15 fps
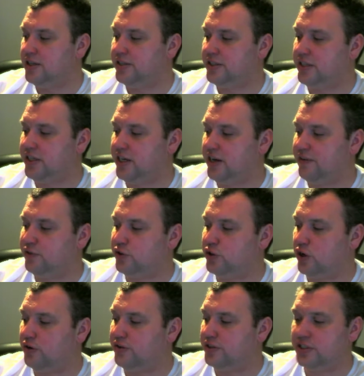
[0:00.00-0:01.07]
TF
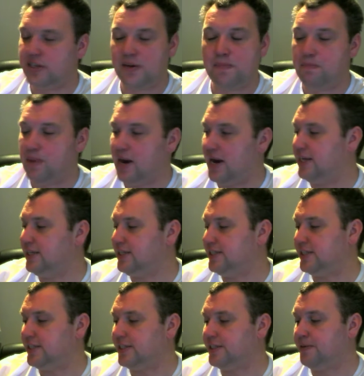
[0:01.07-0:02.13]
storage, pan and
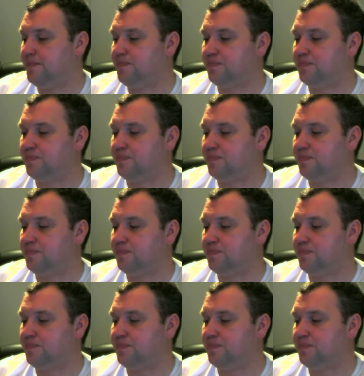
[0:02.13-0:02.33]
tilt.